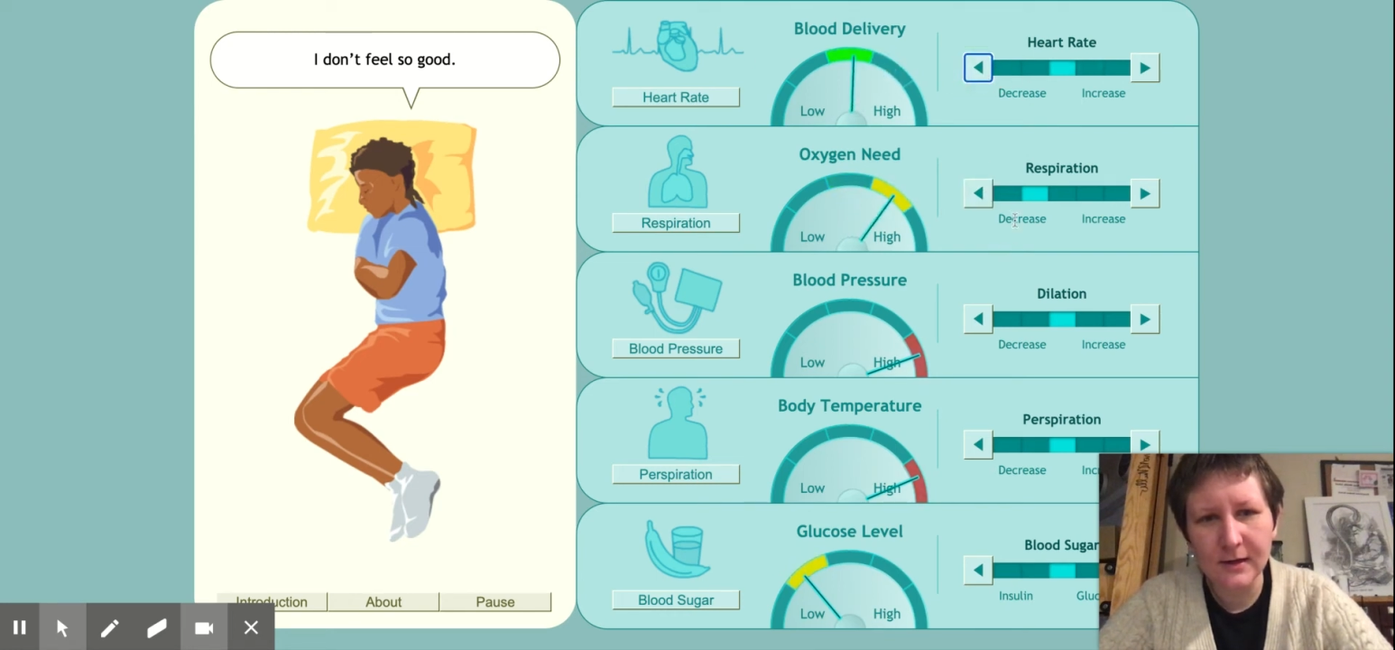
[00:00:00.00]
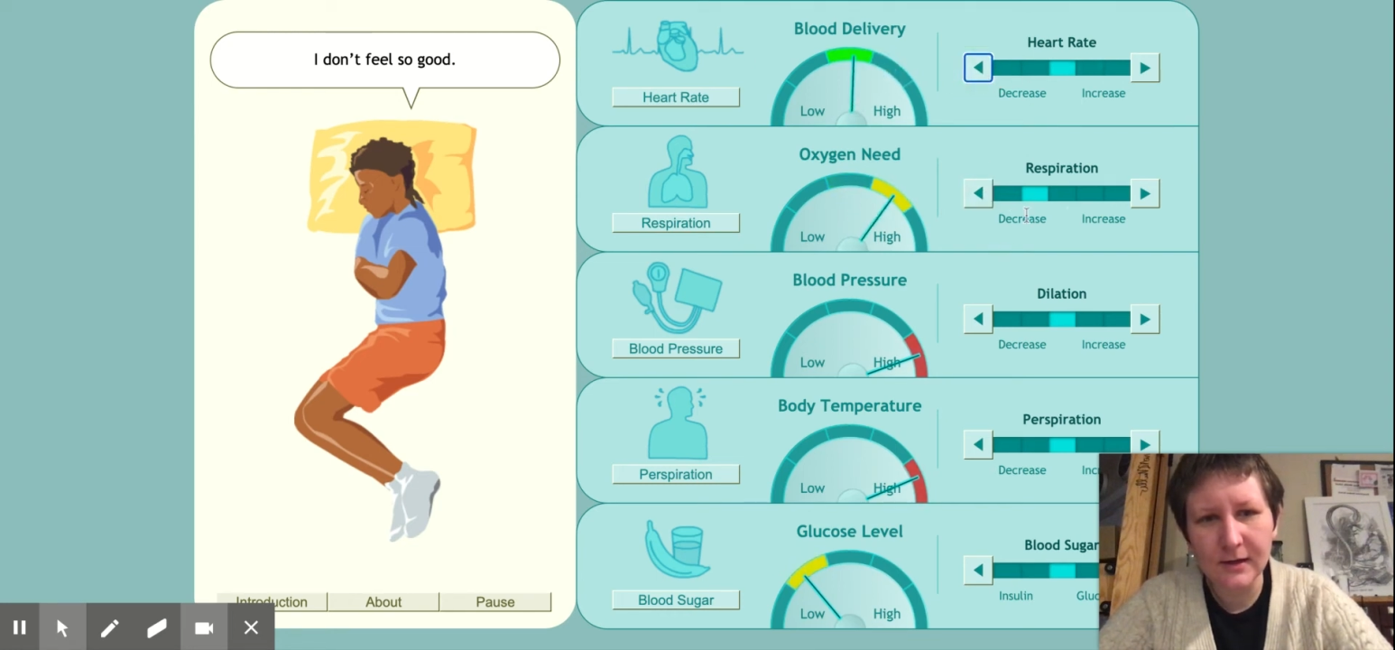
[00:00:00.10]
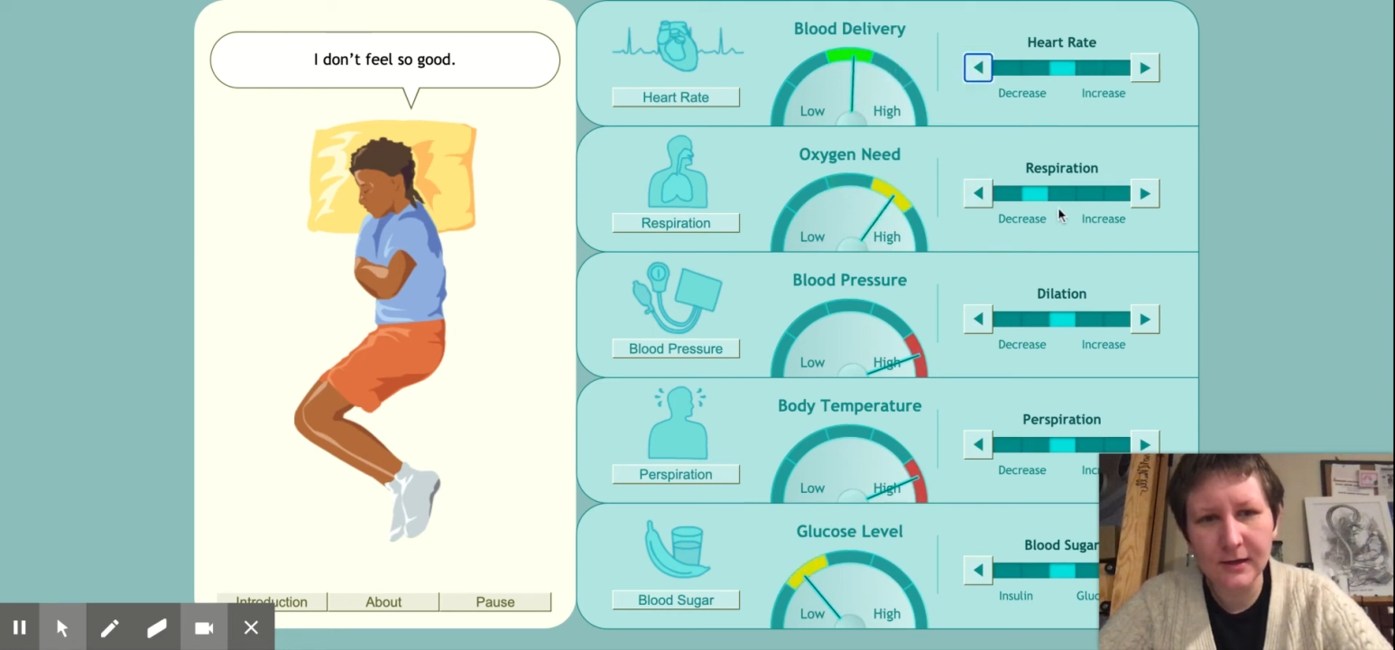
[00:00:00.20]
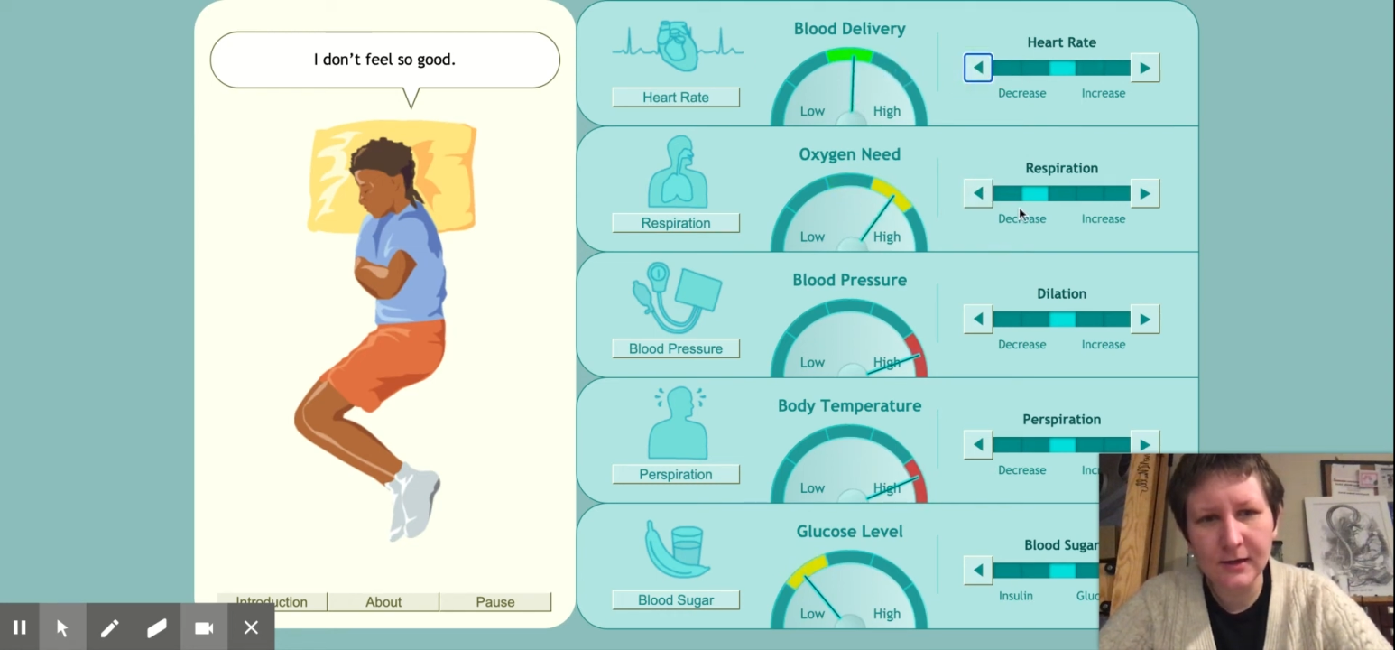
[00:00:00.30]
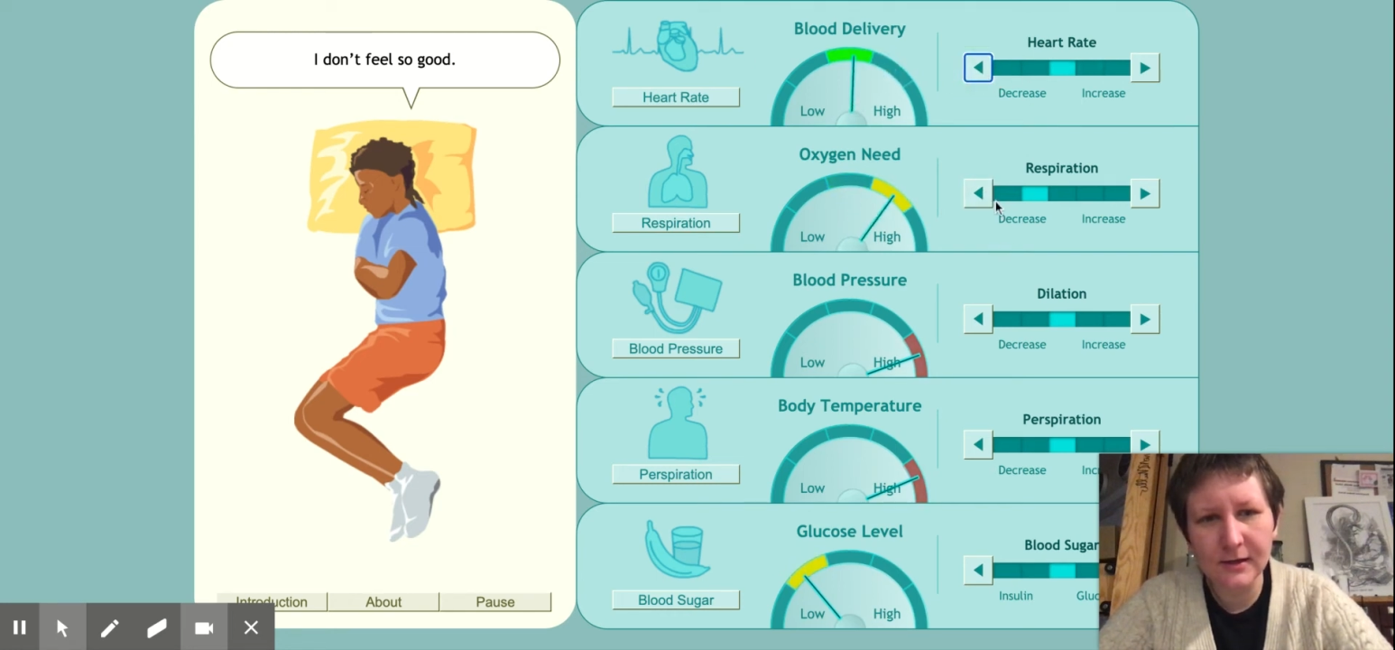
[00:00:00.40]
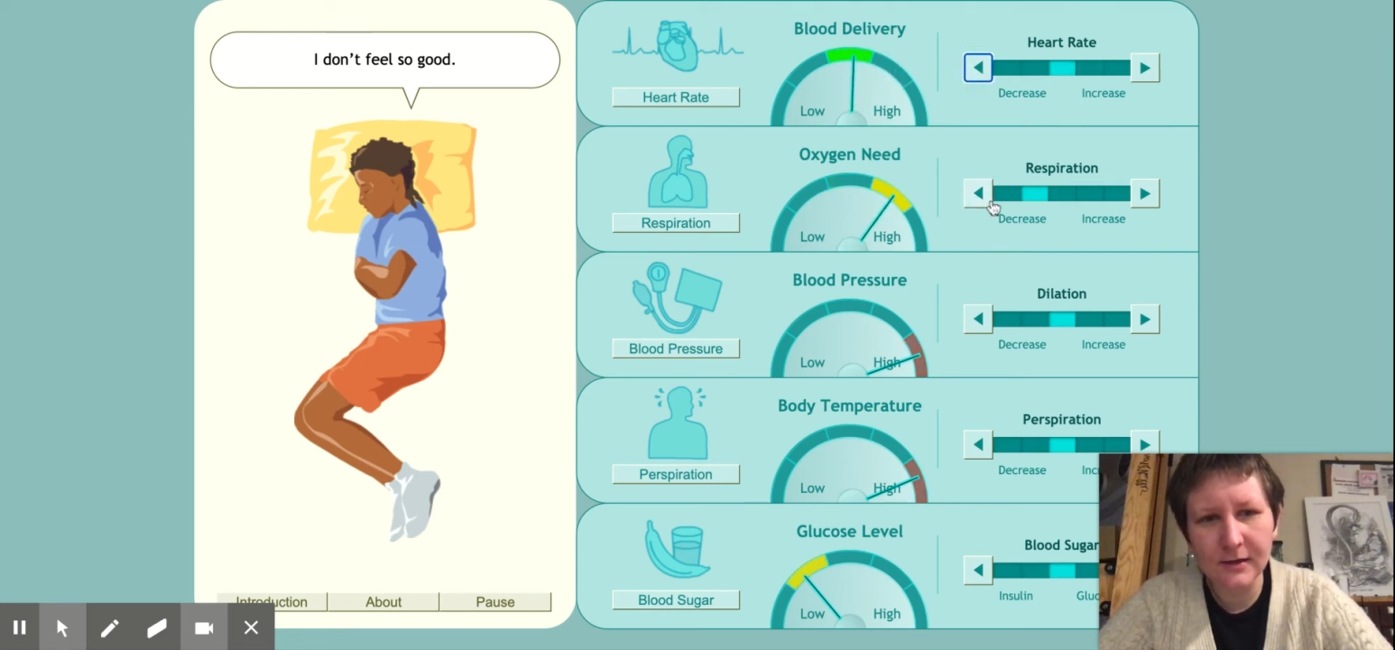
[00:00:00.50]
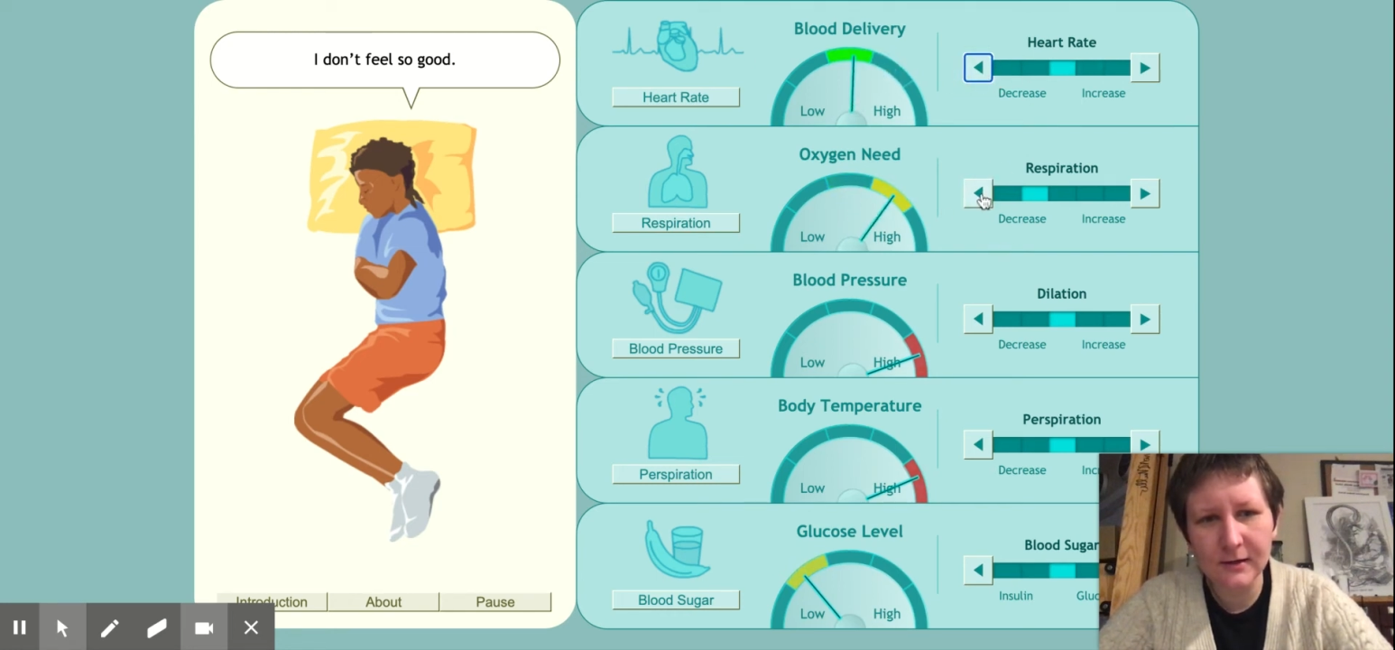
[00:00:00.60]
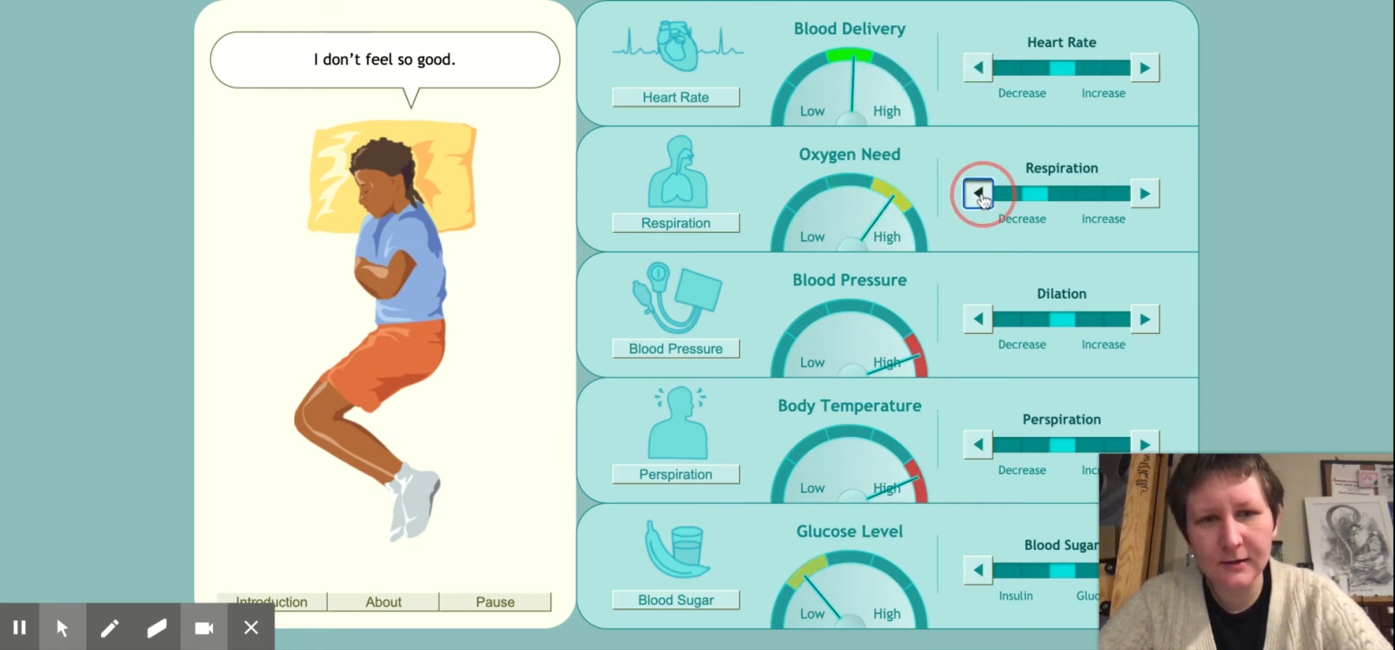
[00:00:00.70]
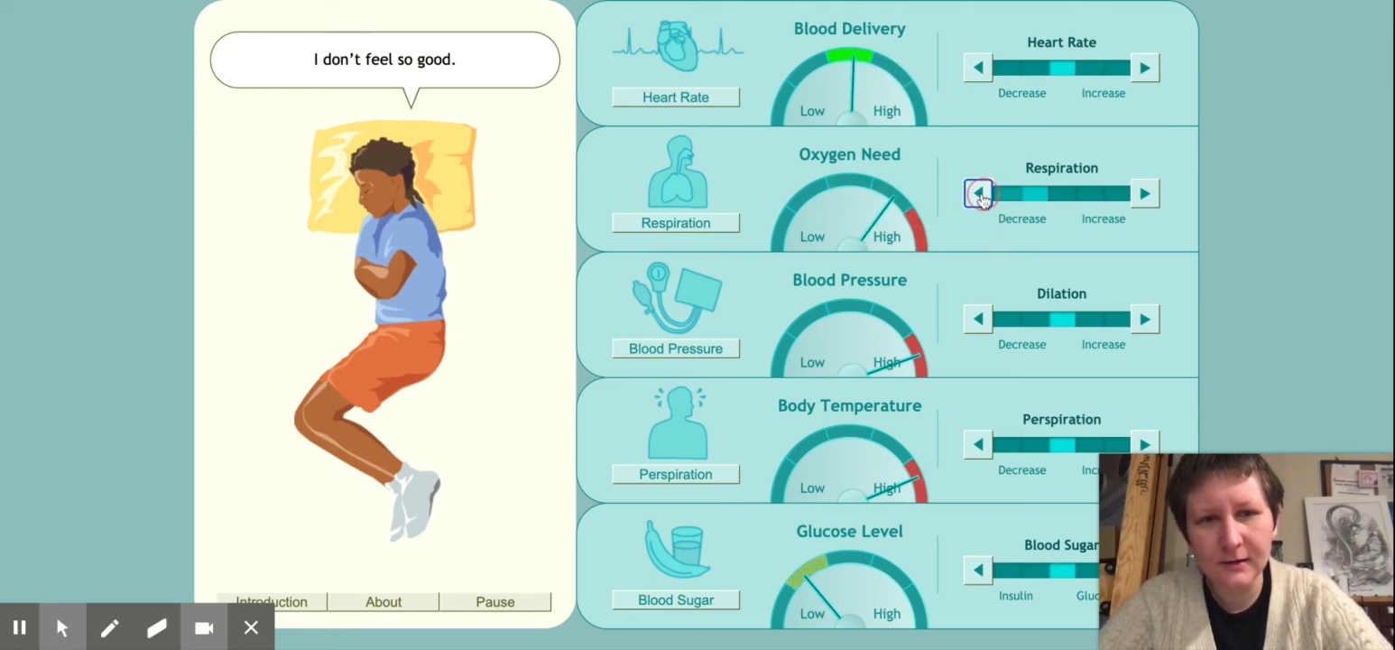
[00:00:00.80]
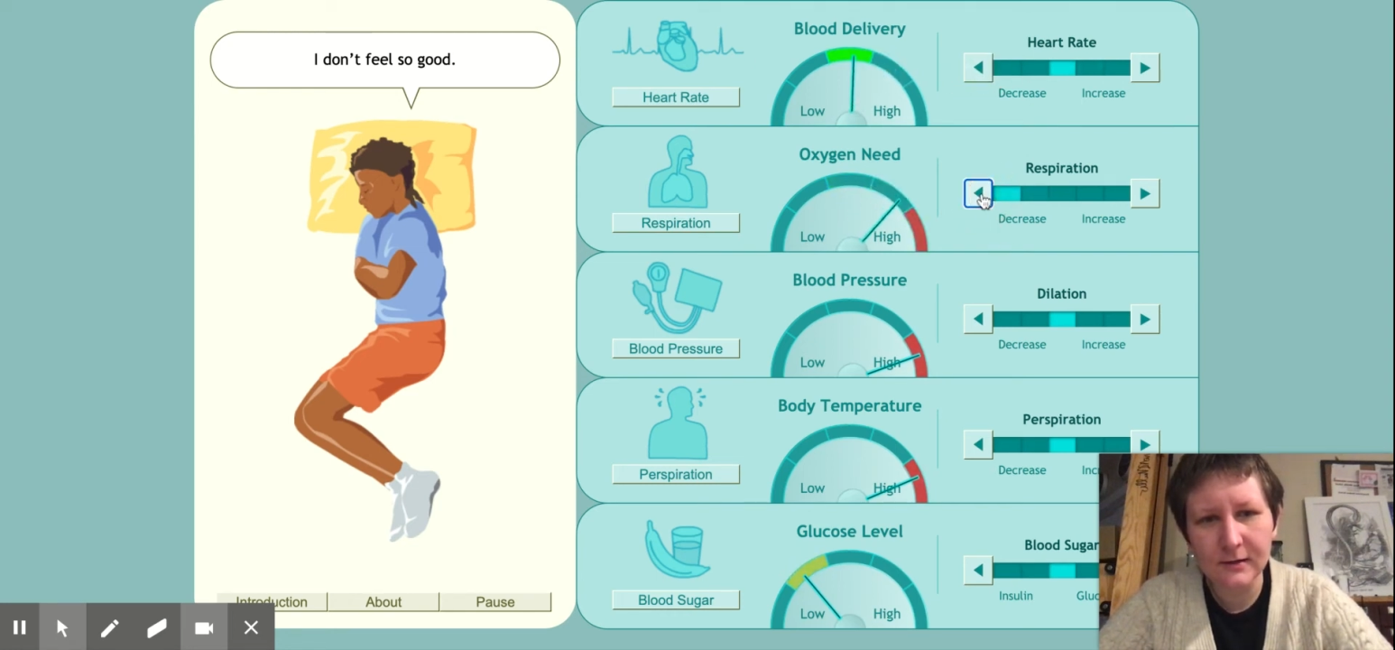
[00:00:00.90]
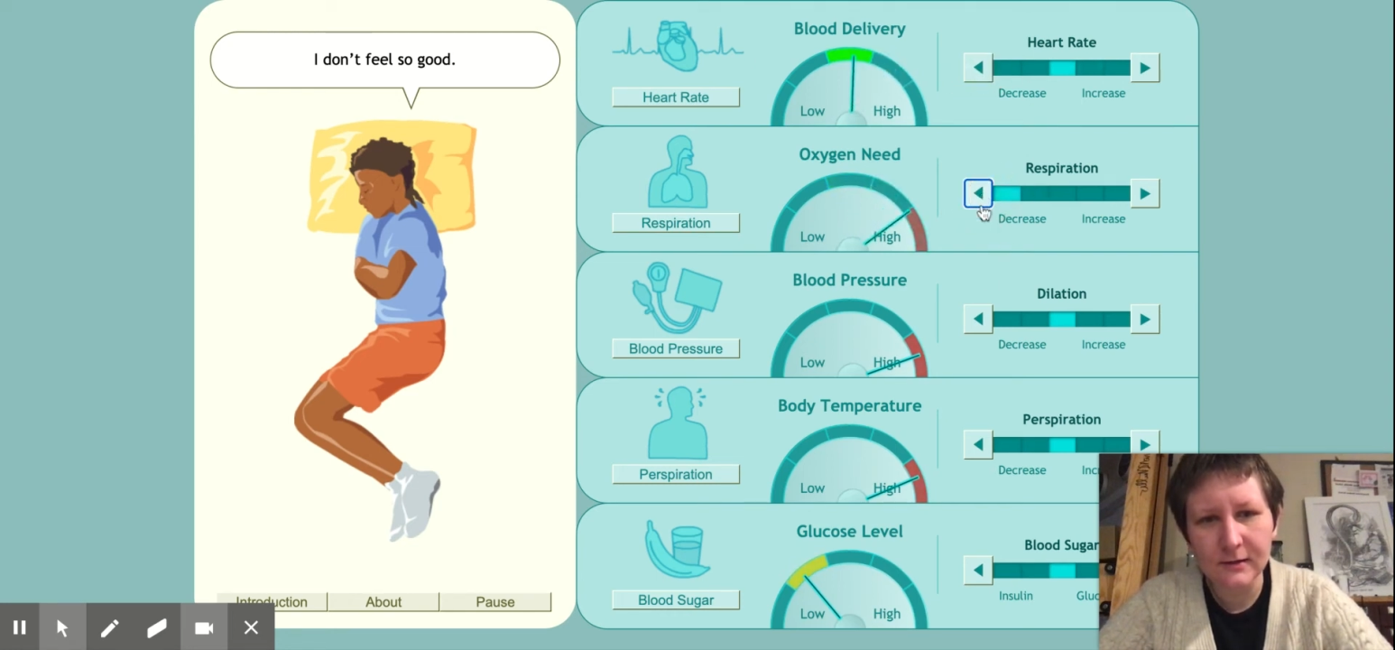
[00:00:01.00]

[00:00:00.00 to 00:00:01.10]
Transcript: here